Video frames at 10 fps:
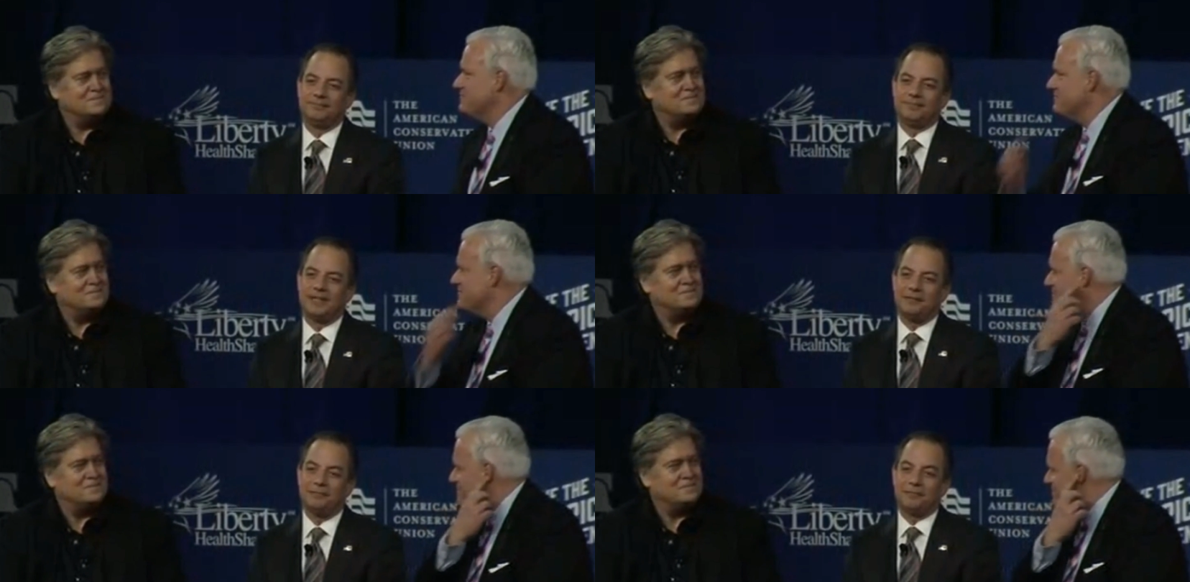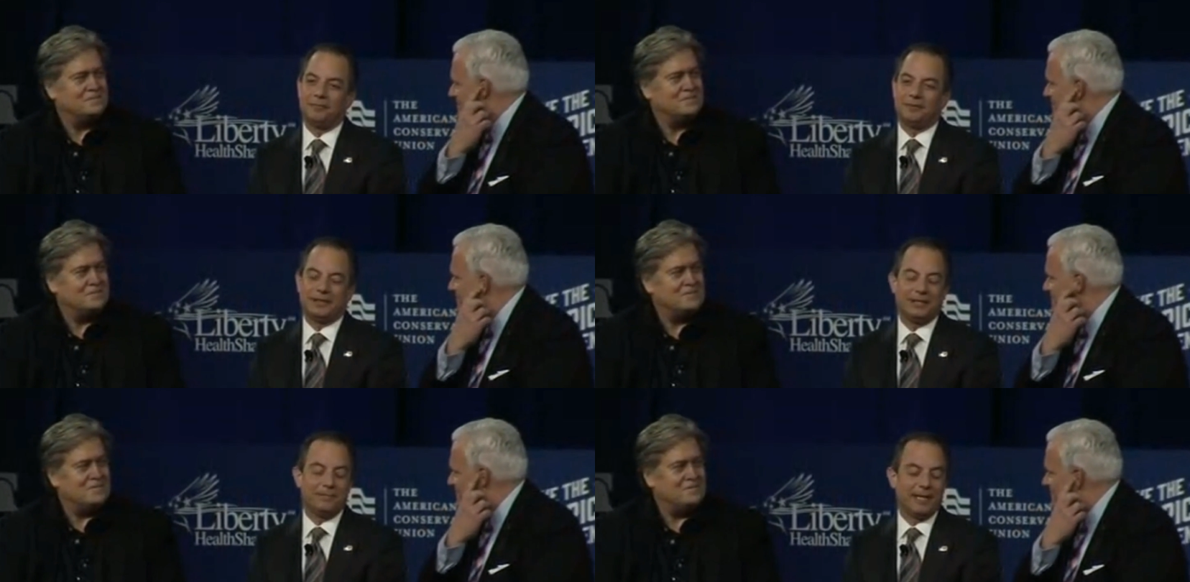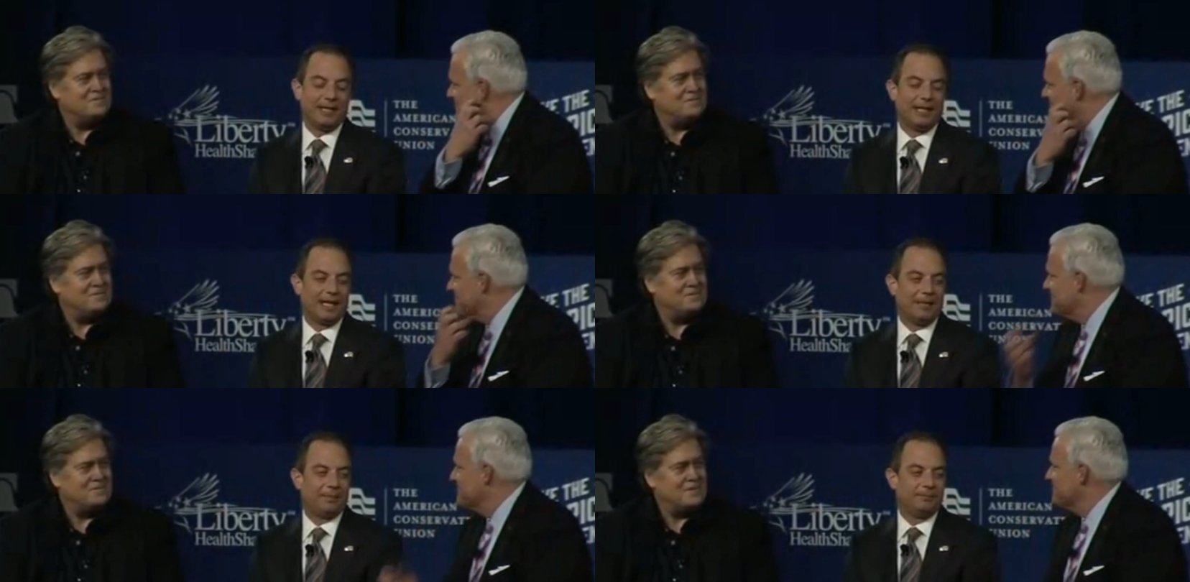Speaker 1: that he made it
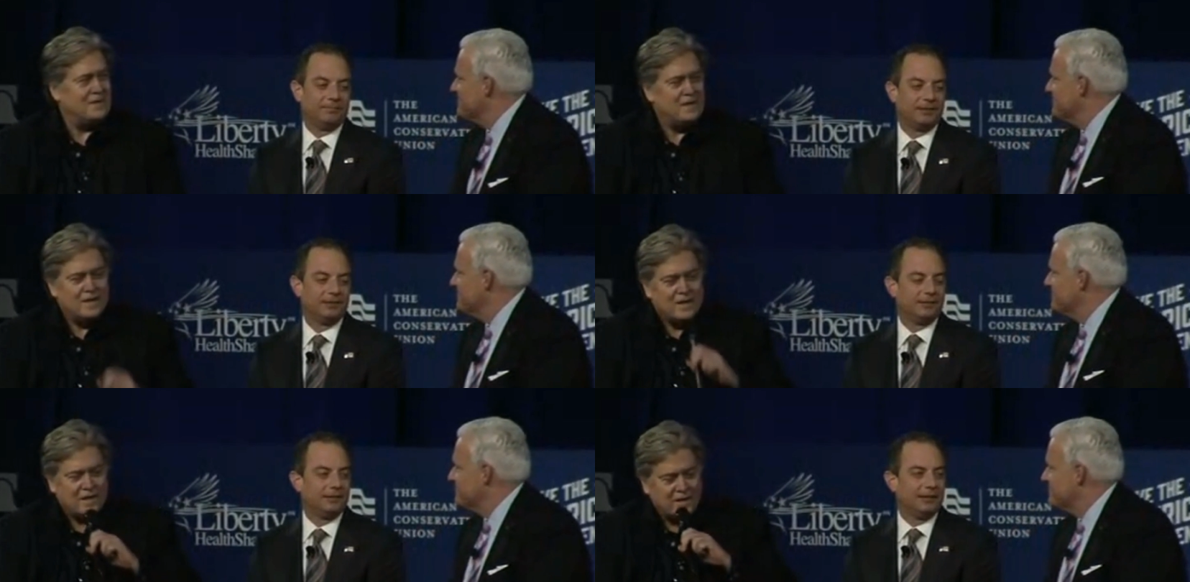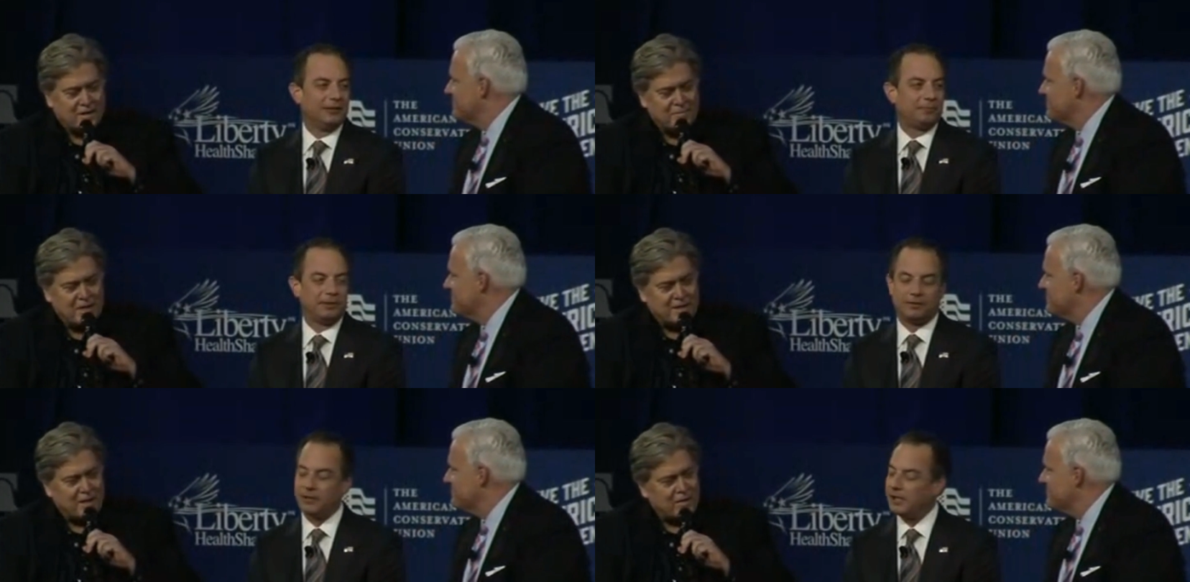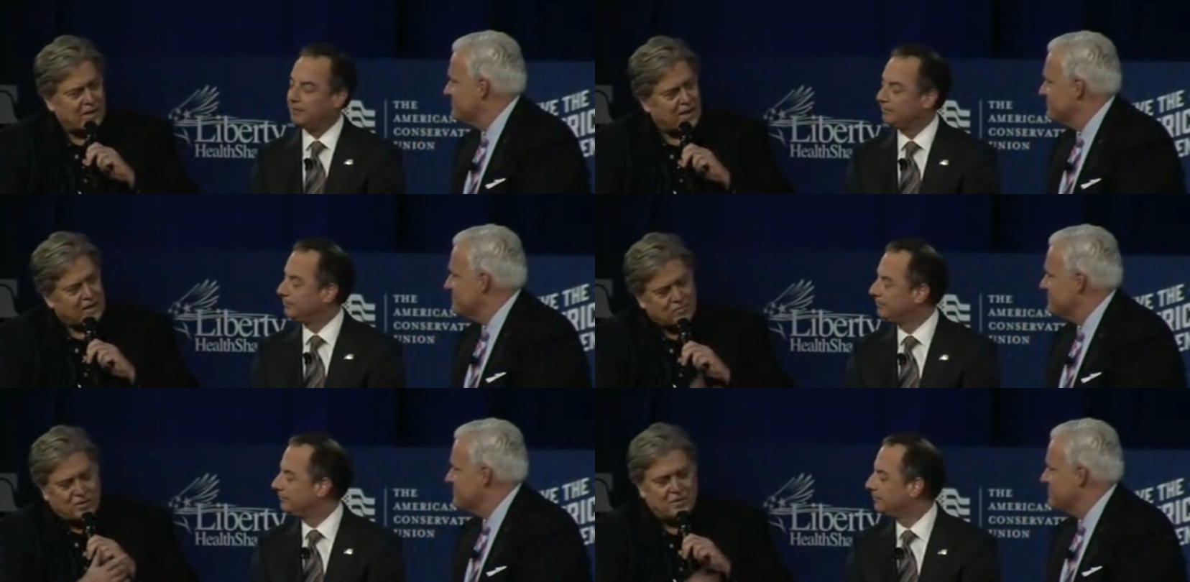happen.
Speaker 2: And, and Matt, I,
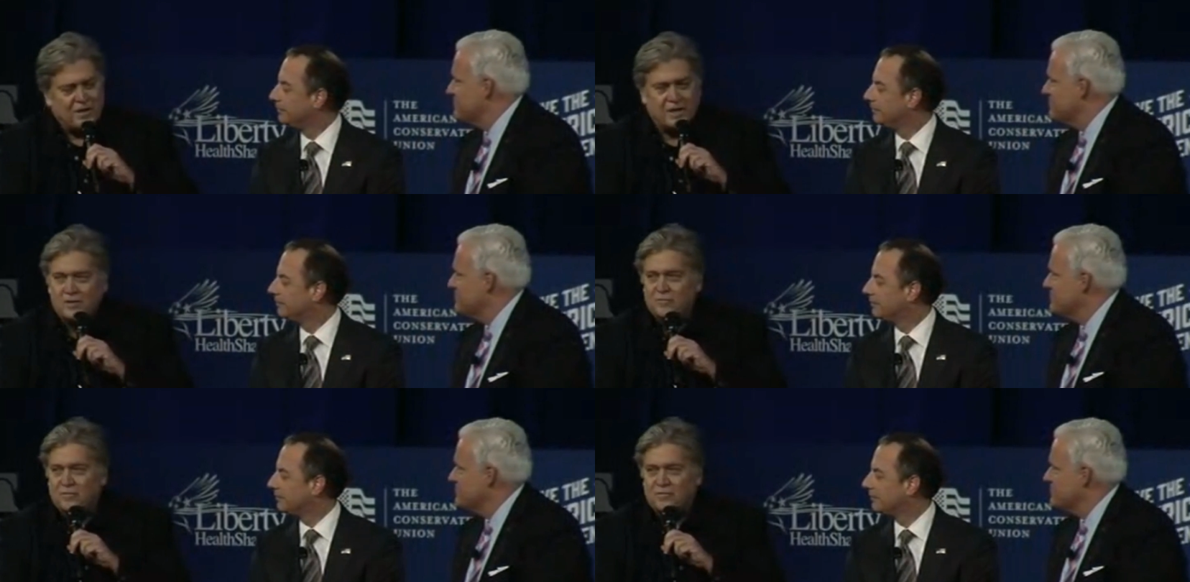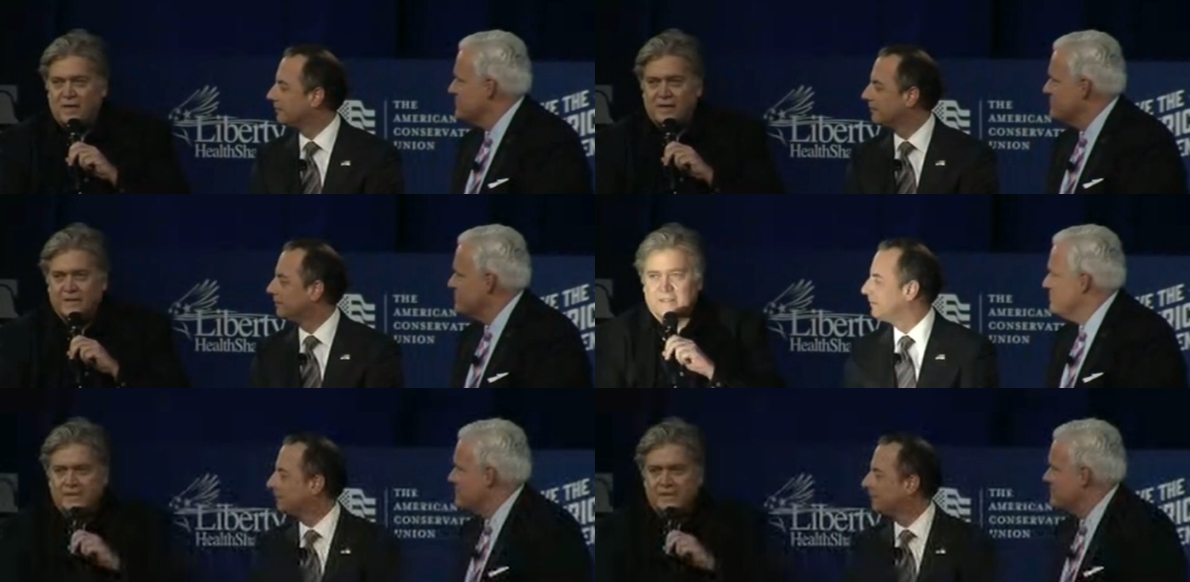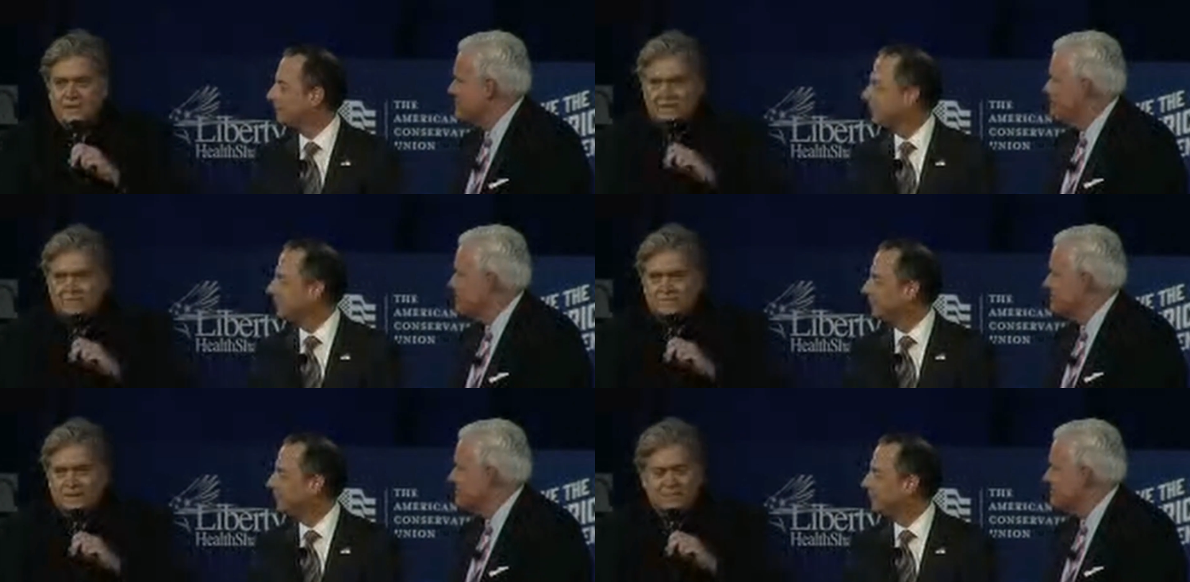I, want to thank you for finally. Uh,
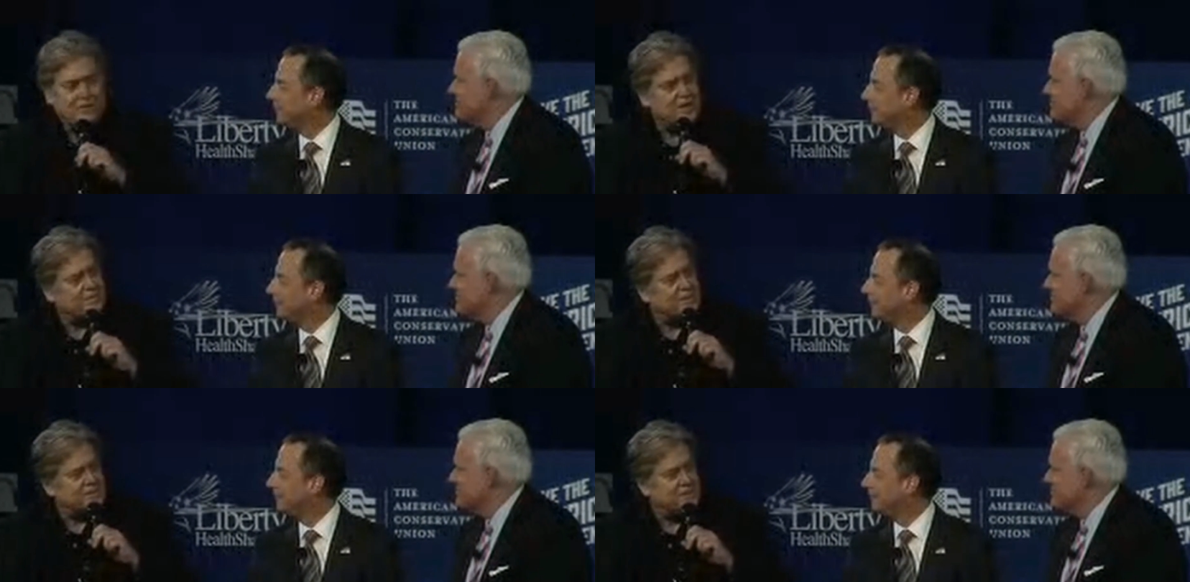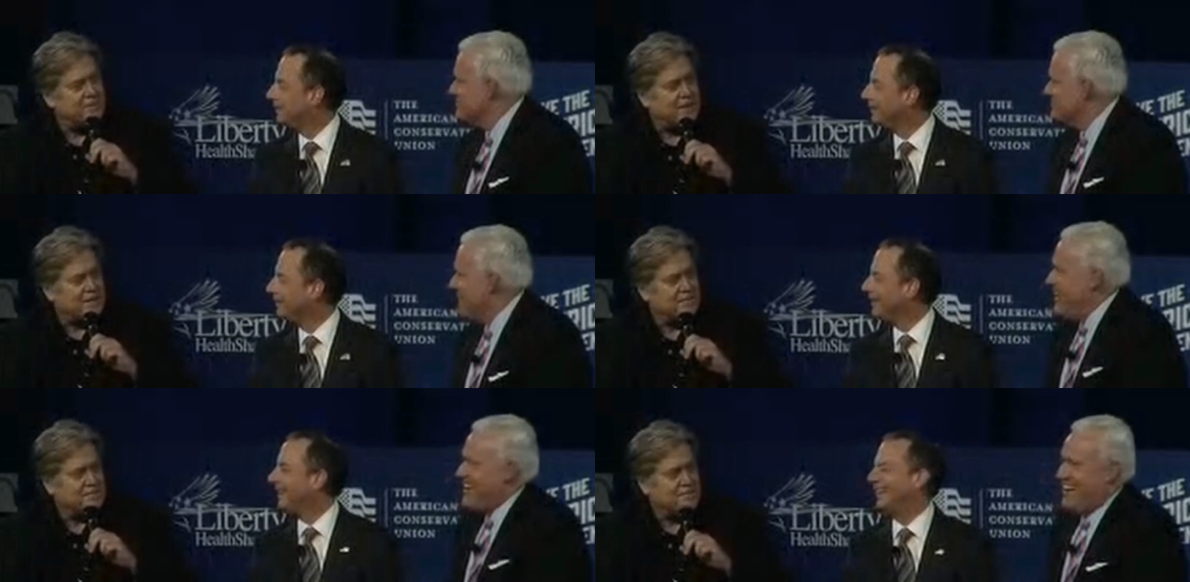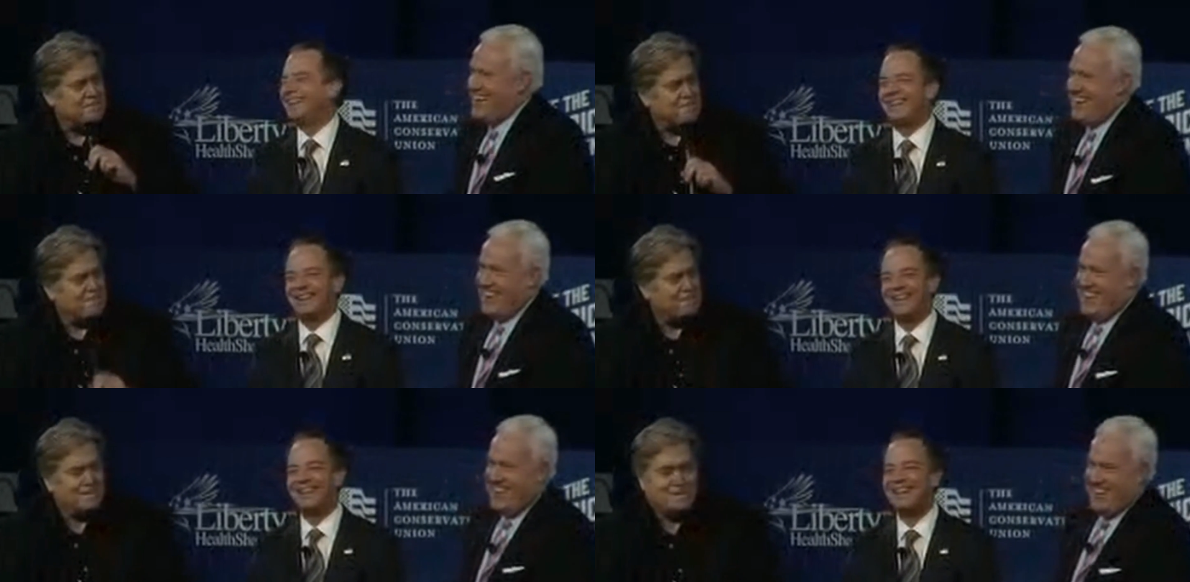inviting me to
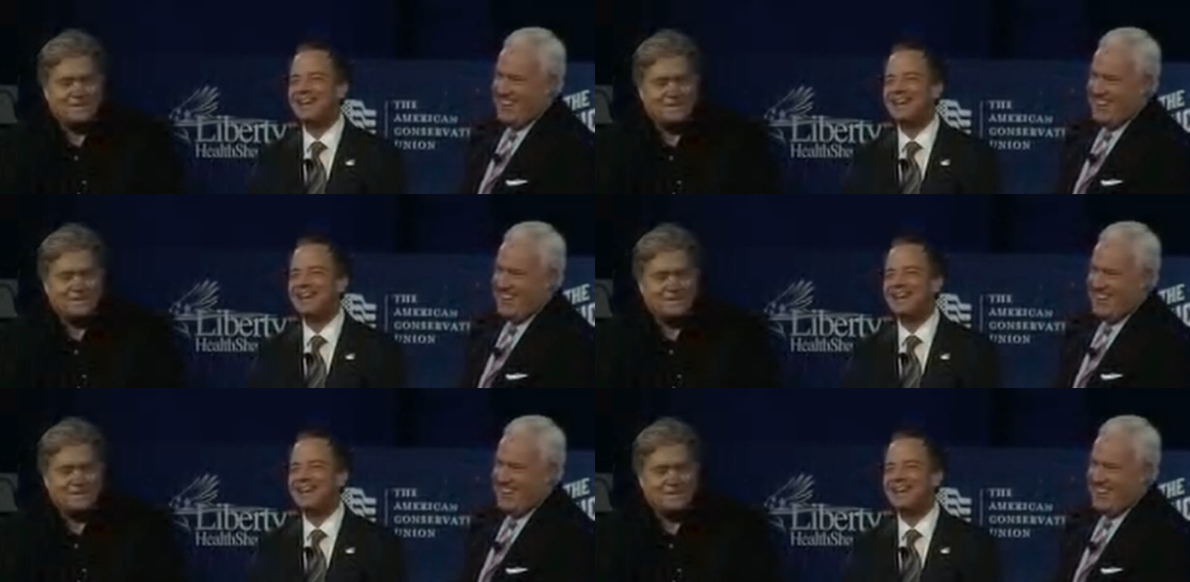CPAC.